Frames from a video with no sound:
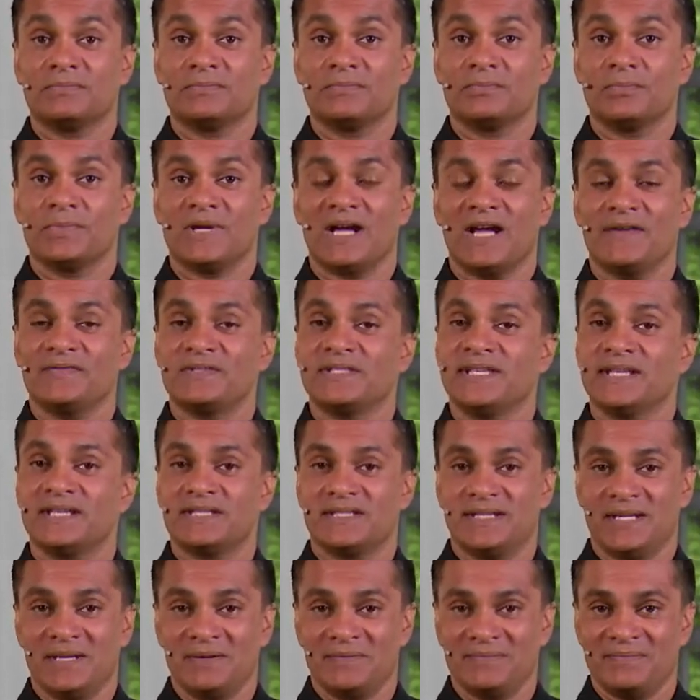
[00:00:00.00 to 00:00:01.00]
have
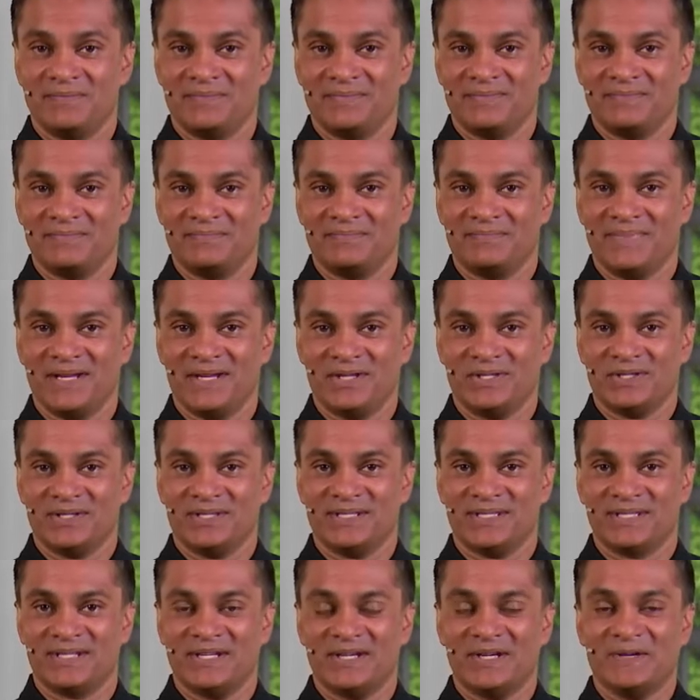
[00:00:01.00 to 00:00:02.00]
16 patients
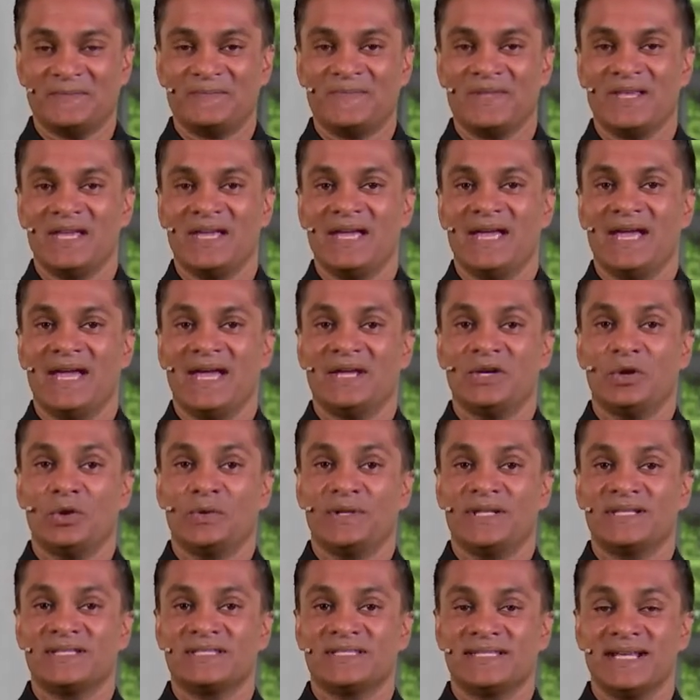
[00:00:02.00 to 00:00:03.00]
here, and only
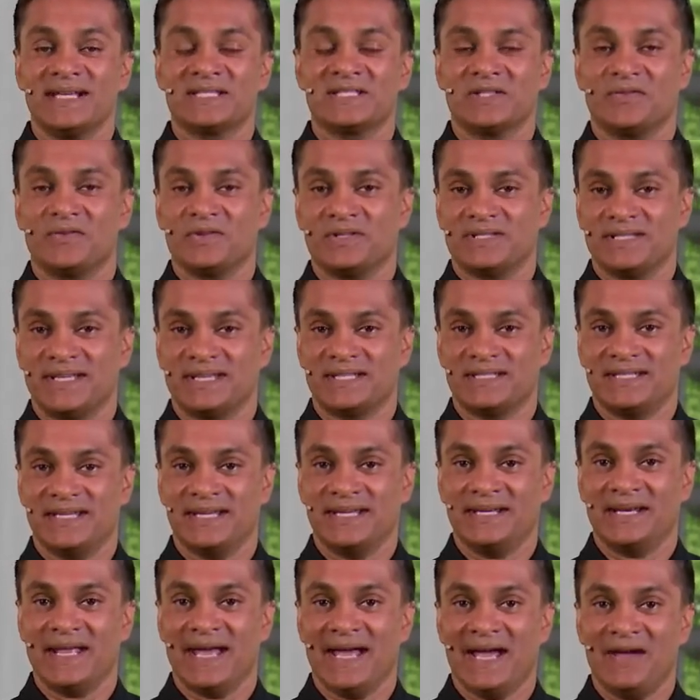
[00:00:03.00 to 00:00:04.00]
6 of those 16
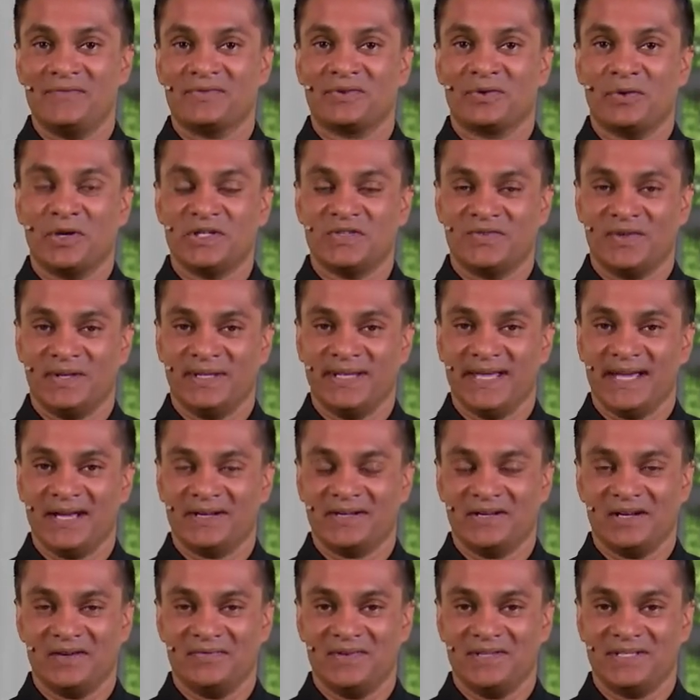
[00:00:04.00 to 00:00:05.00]
have
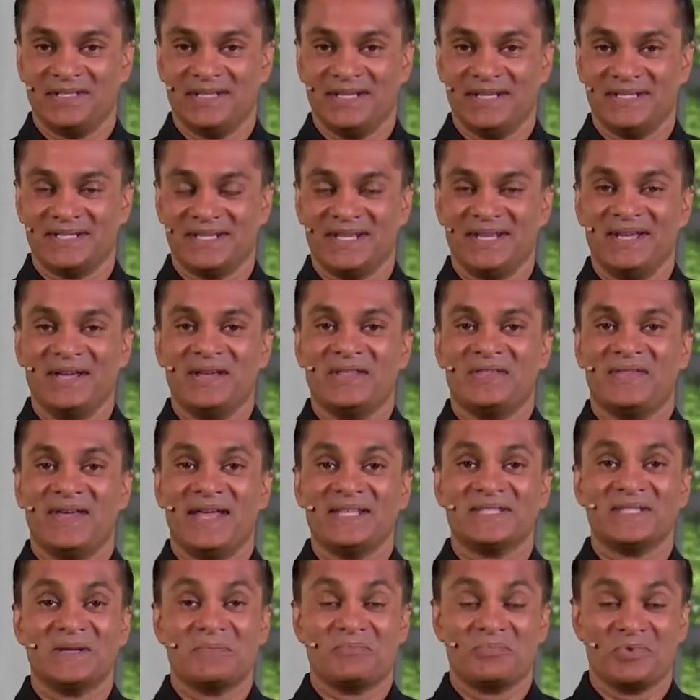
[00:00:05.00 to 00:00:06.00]
Creutzfeldt-Jakob disease. That's
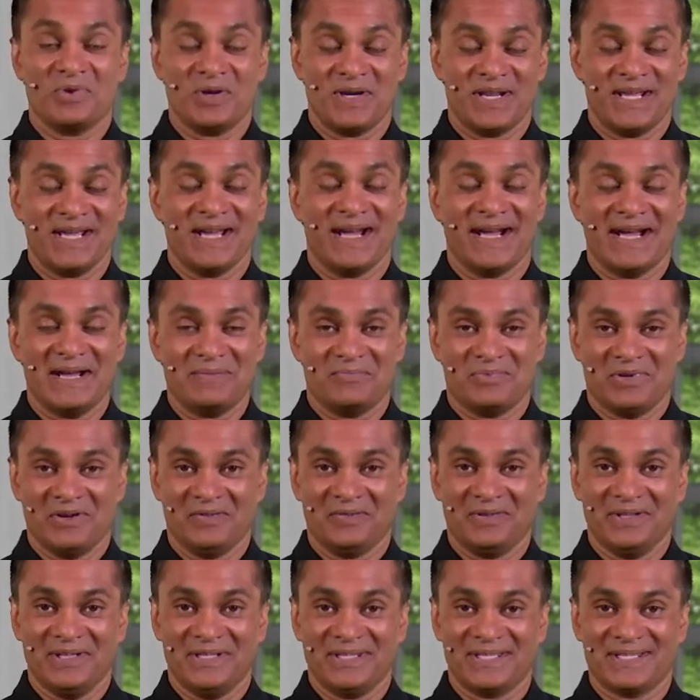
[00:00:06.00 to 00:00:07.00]
a pretty high
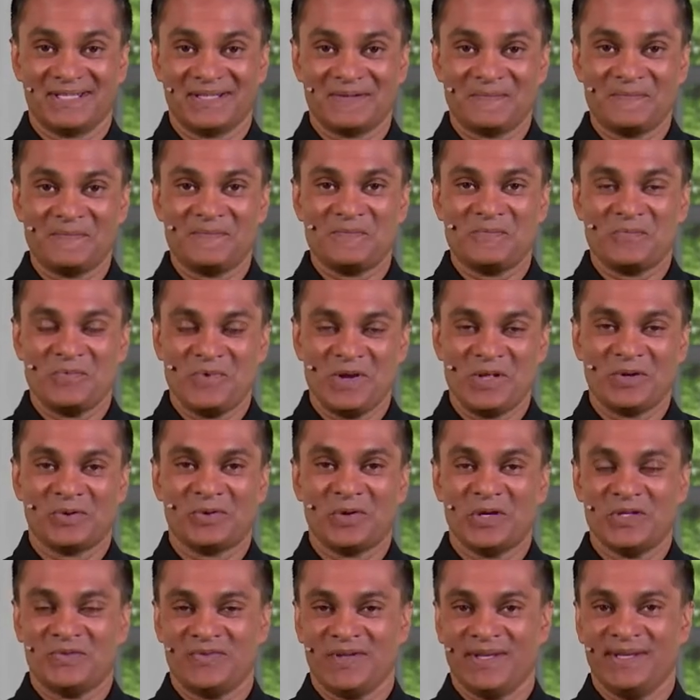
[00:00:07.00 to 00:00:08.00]
prevalence. Real
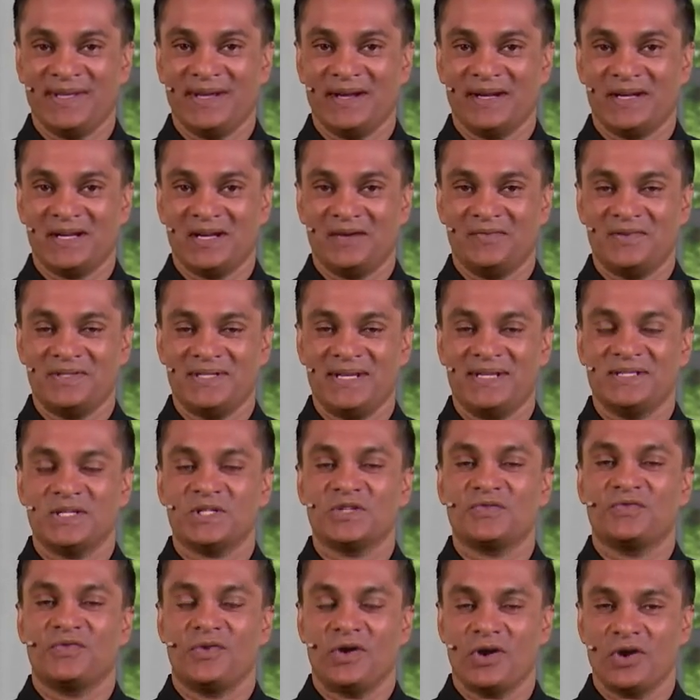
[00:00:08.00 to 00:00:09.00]
Creutzfeldt-Jakob disease is
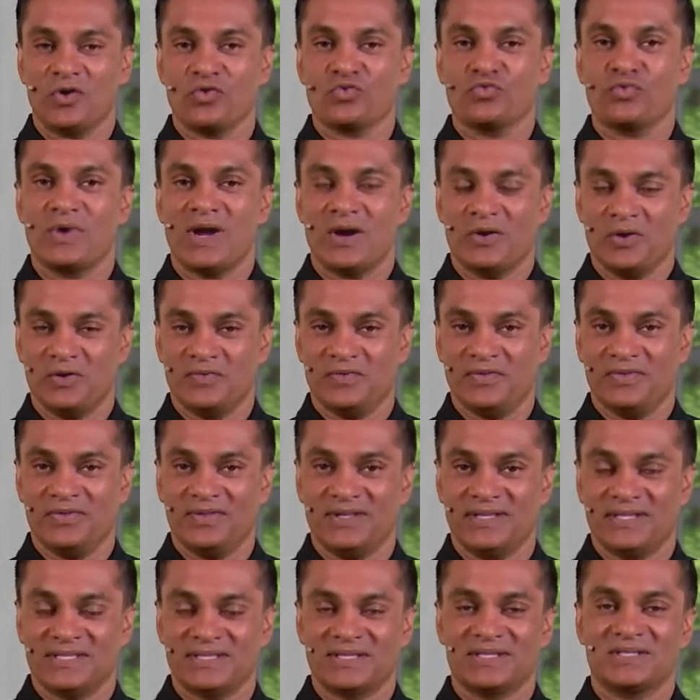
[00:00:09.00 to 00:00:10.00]
far rarer than
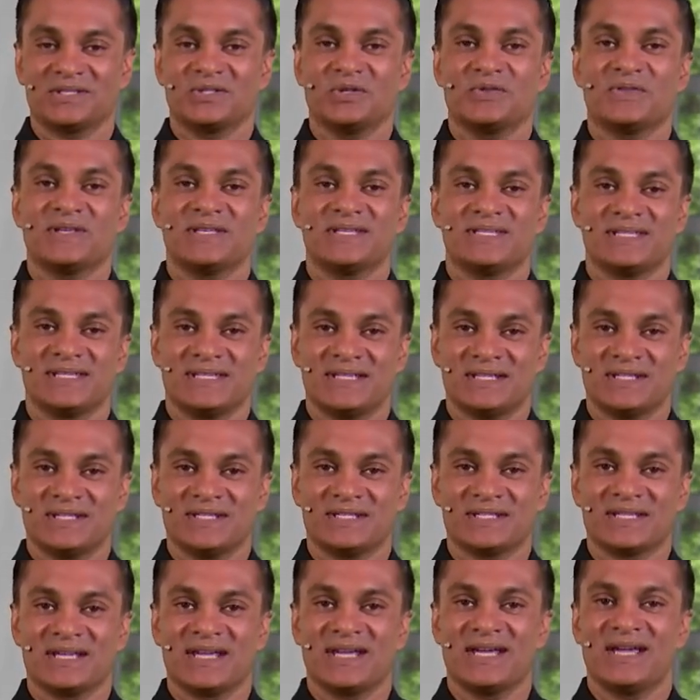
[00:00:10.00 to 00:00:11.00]
this. So this is
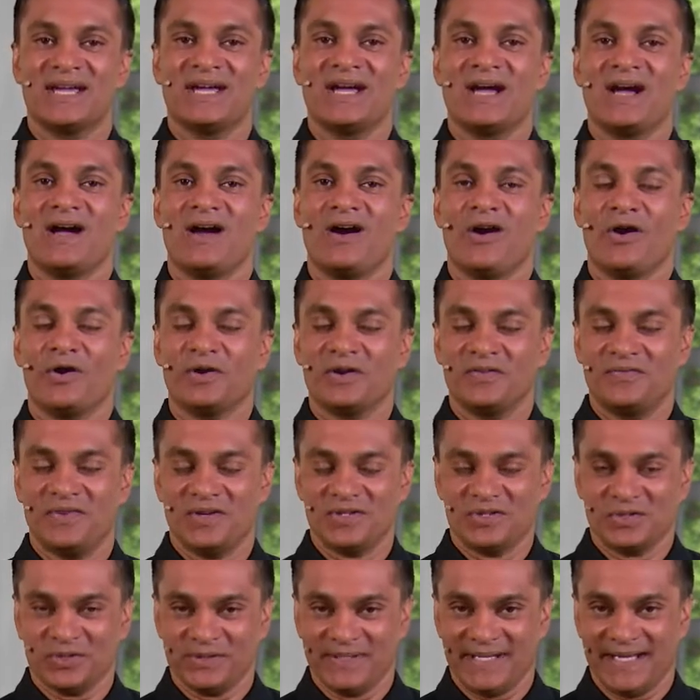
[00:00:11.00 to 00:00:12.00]
artificial
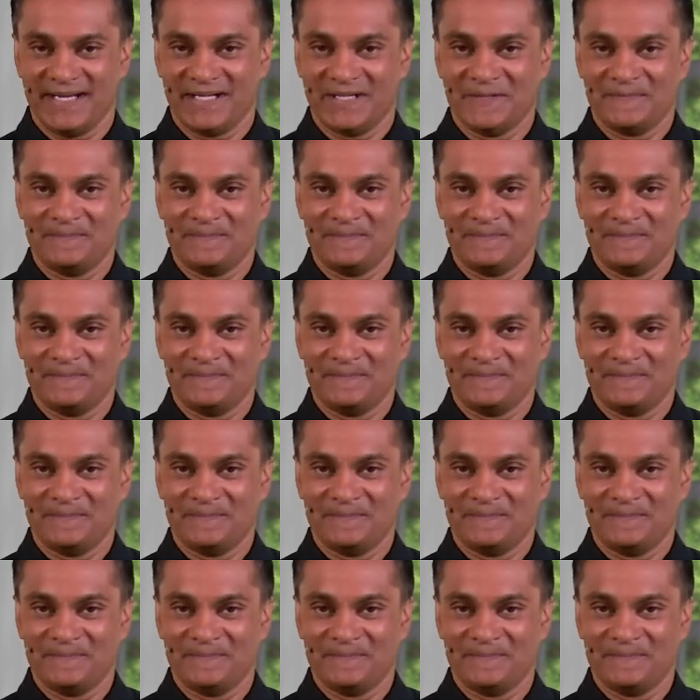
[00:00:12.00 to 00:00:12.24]
data.